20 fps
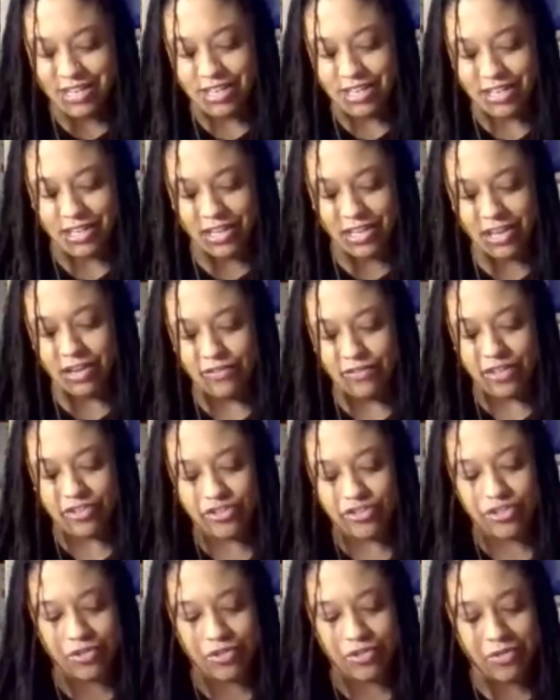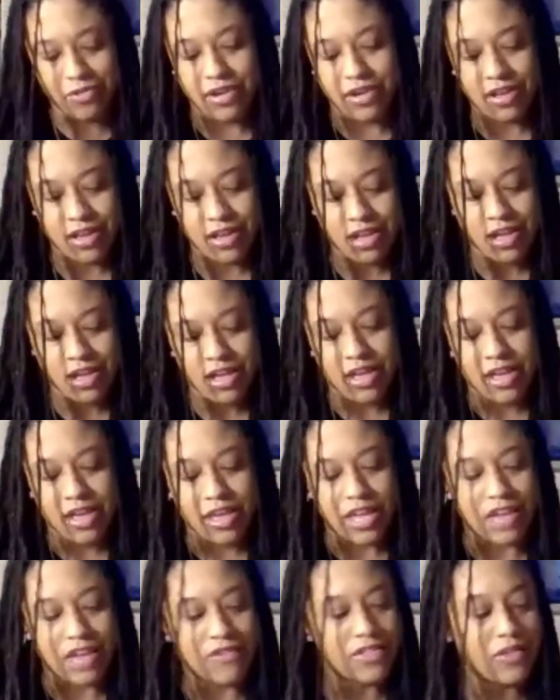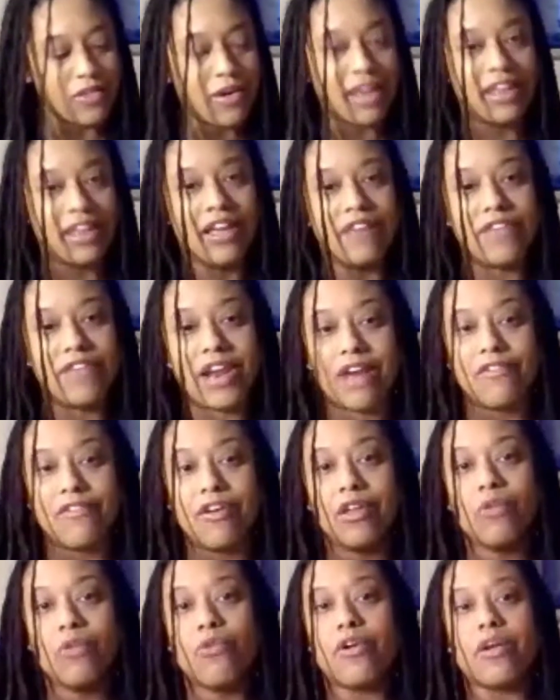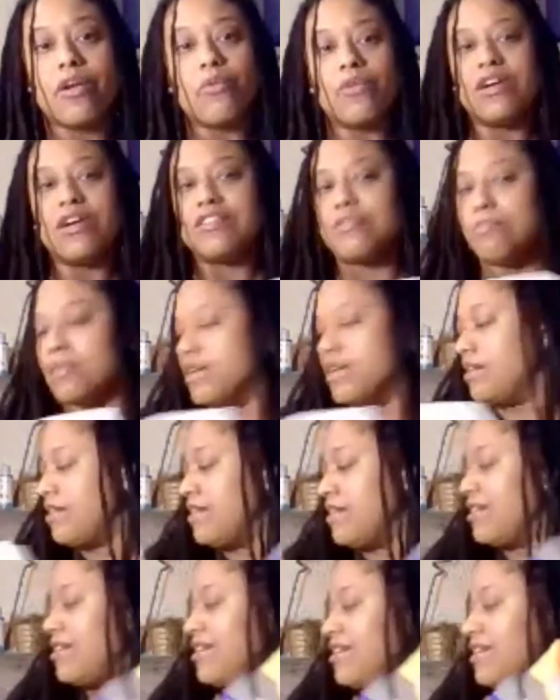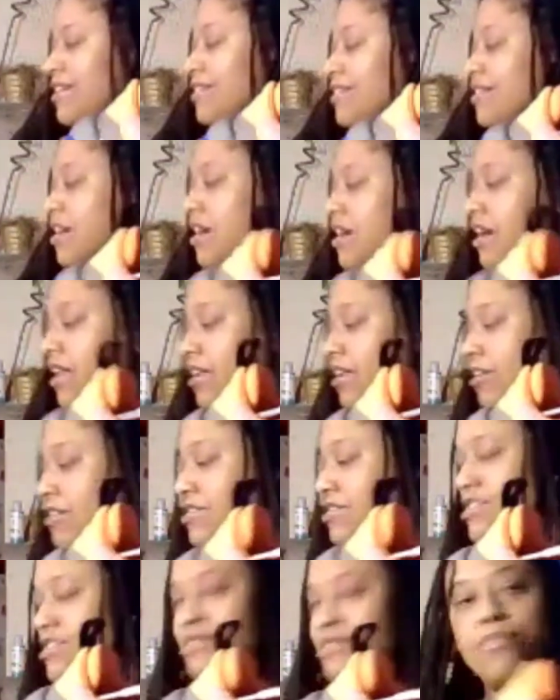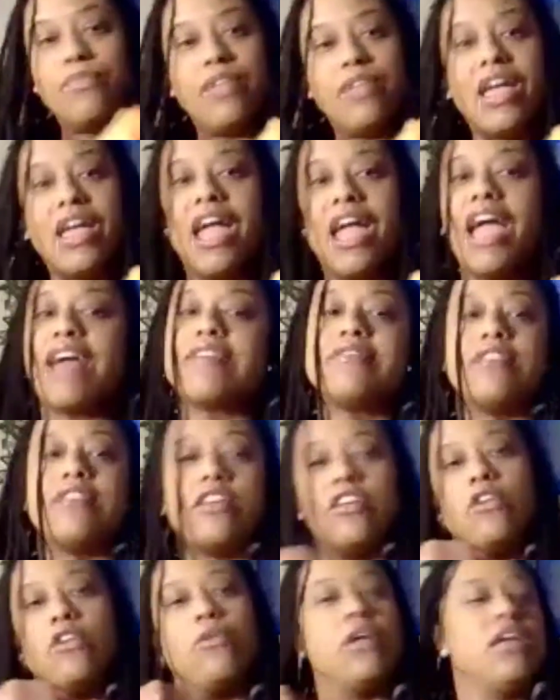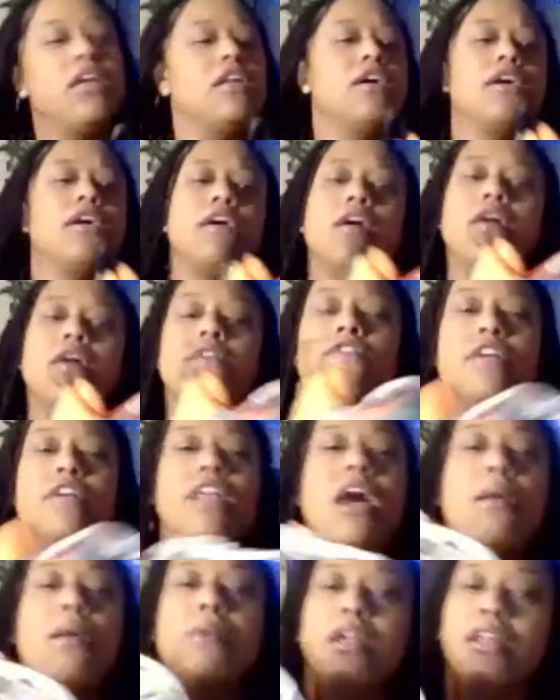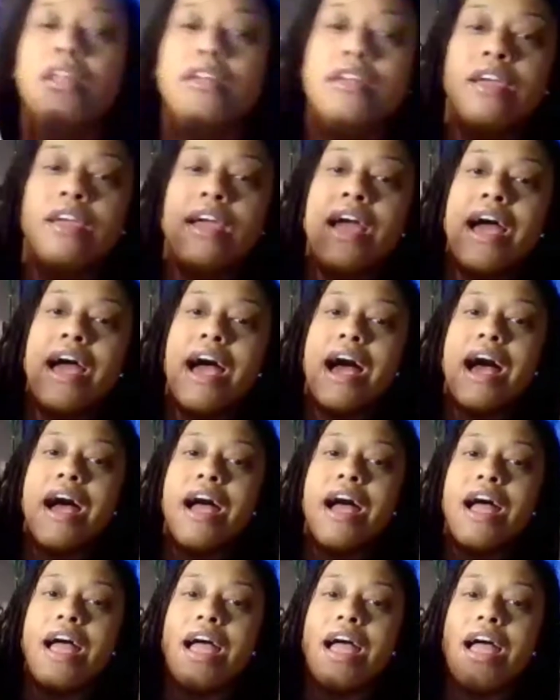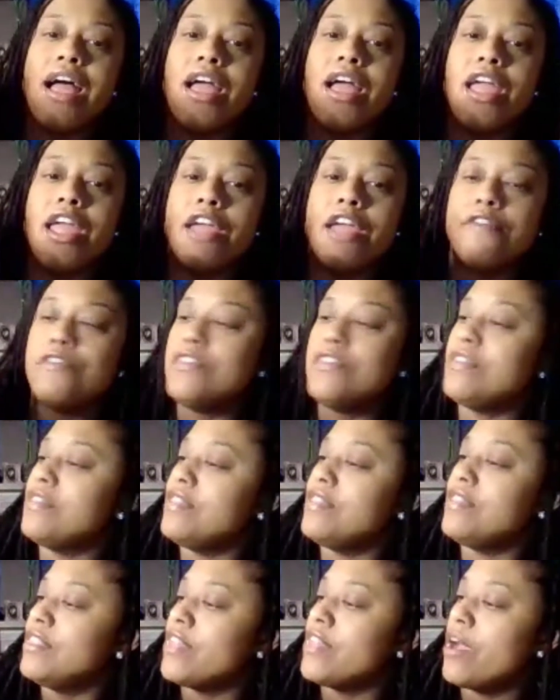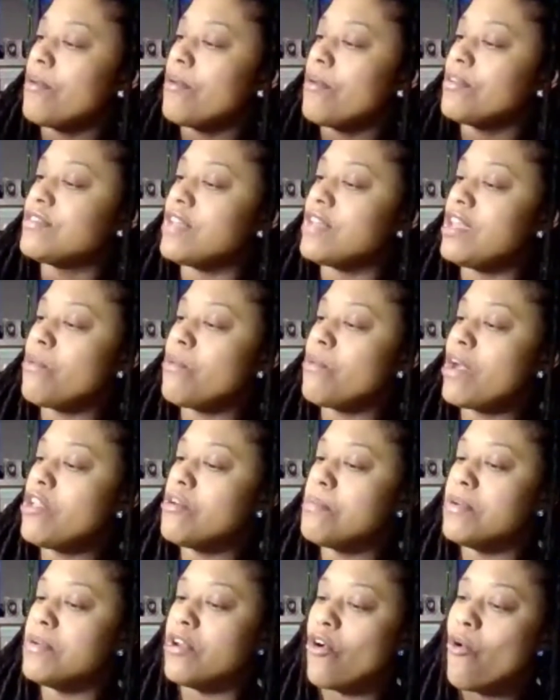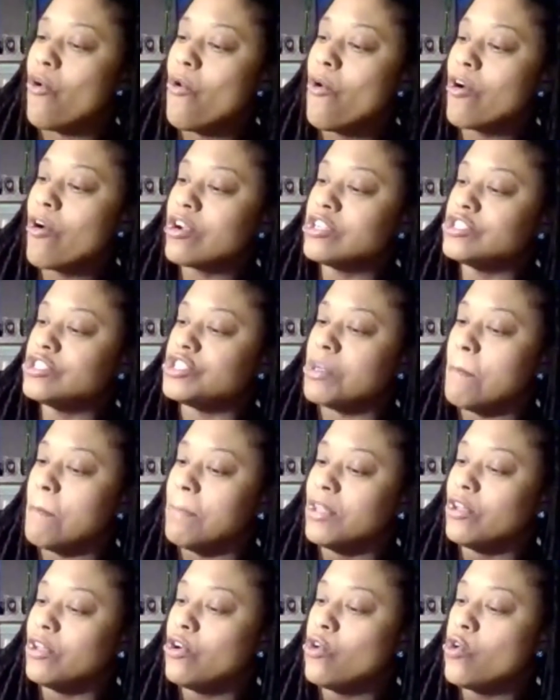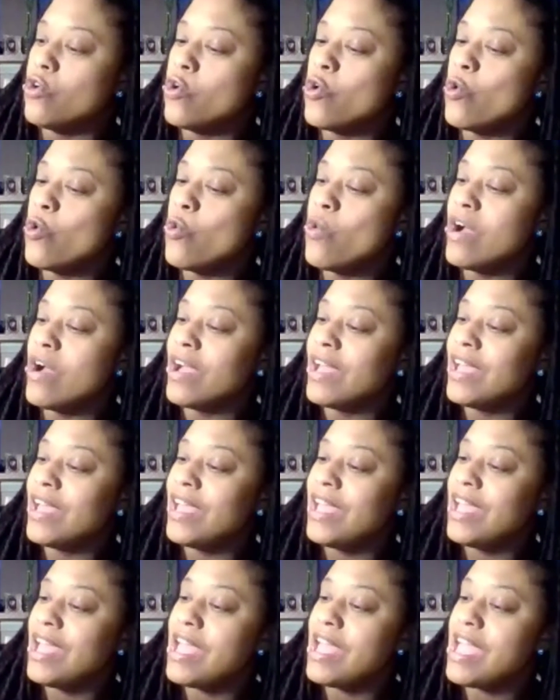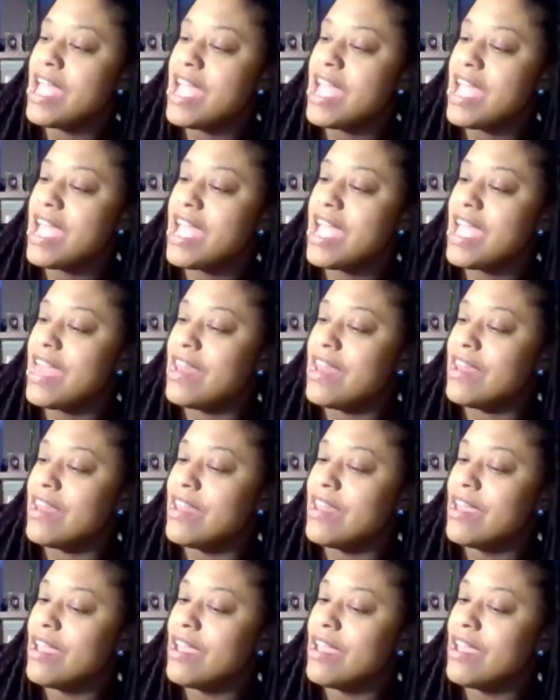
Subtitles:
love this shoe. Even though I love it, I've only worn it once, but the colors executed phenomenally. If there was any way you put orange and blue and